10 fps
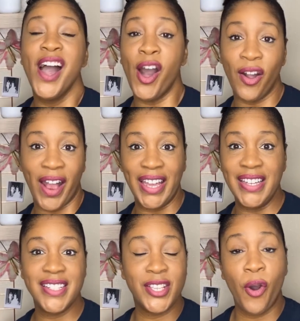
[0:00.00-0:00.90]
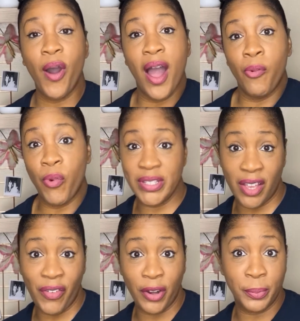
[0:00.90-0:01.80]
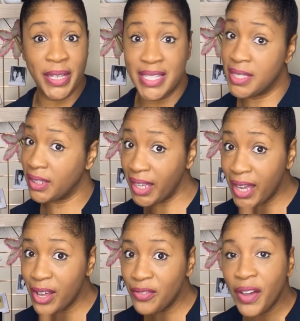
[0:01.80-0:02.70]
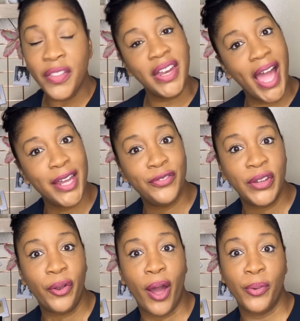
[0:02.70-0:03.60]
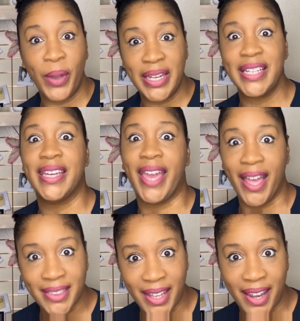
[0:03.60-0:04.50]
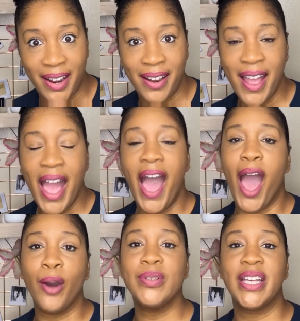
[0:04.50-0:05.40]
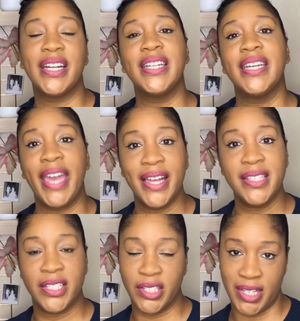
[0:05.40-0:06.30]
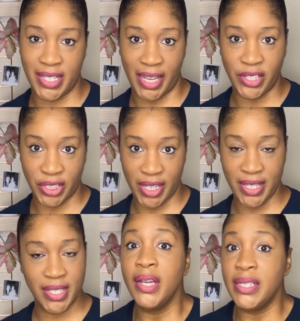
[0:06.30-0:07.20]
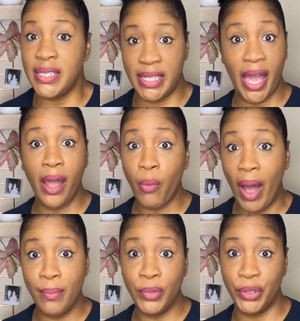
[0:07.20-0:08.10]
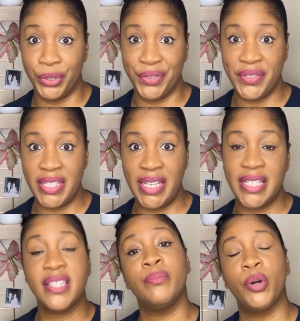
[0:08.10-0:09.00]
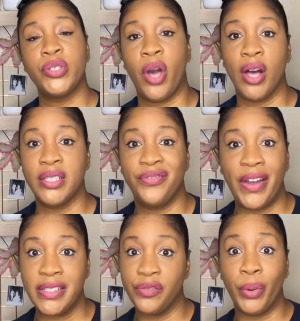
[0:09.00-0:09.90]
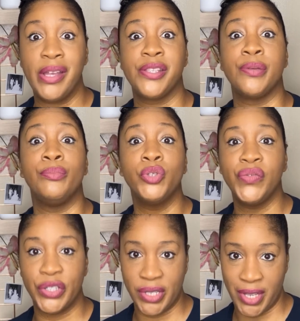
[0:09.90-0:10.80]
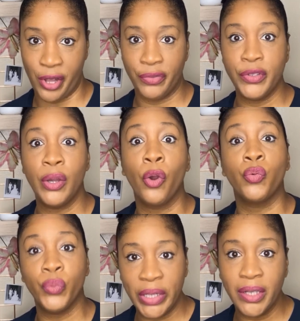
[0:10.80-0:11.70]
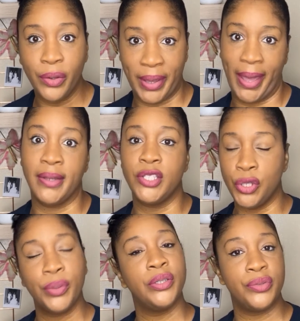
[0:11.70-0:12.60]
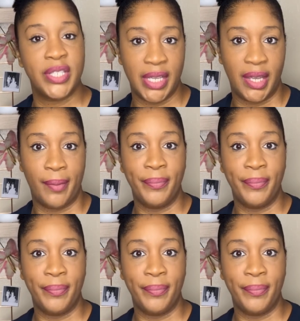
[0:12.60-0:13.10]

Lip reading: All right, so once I found a place to live, then I had to figure out a way to get there. How was I going to get to Los Angeles? DIY moves is the most cost-effective way to move yourself or relocate to a new city.